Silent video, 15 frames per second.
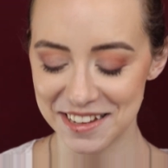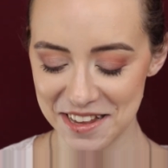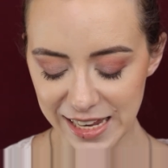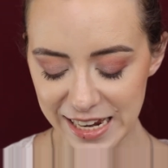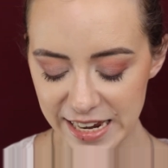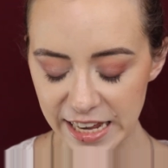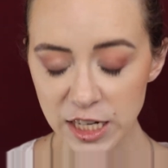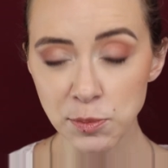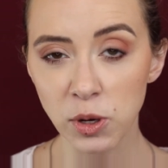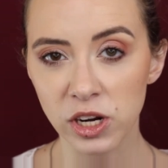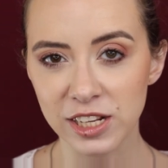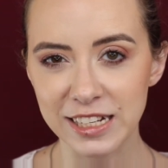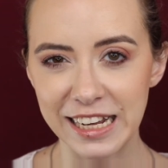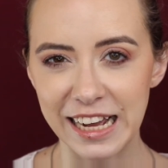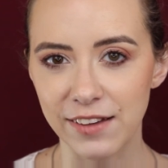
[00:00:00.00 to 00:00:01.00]
The next
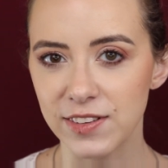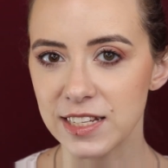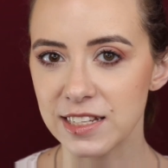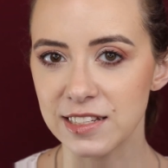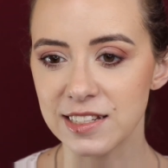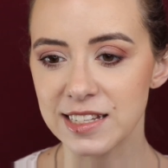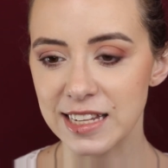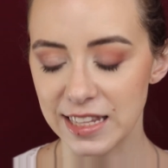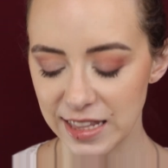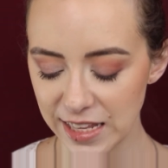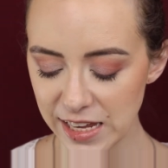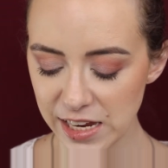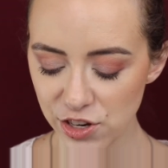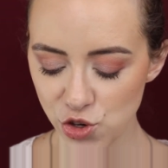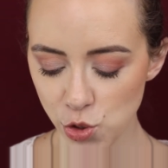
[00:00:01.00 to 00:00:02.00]
product I have is
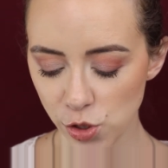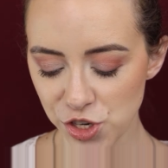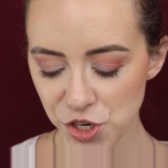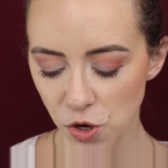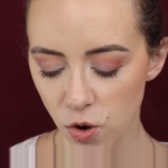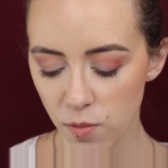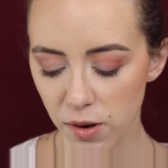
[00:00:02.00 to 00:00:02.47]
the Giorgio